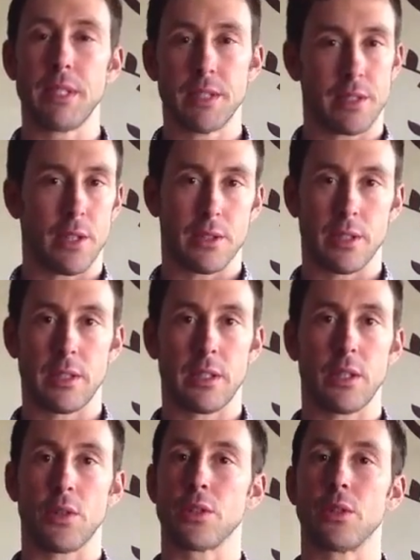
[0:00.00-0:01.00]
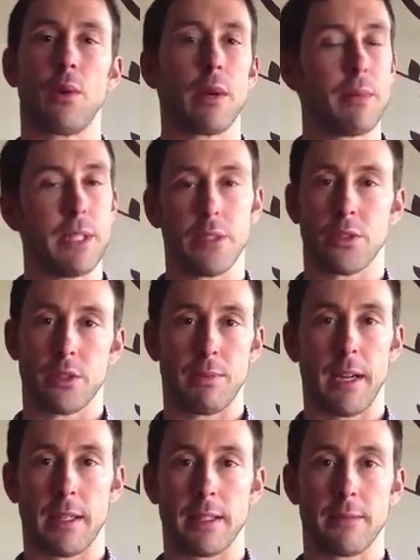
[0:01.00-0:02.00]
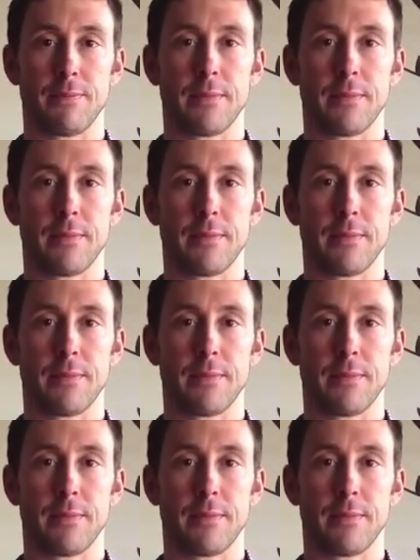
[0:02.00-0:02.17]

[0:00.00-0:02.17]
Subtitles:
insulted. Girls don't want to be disrespected.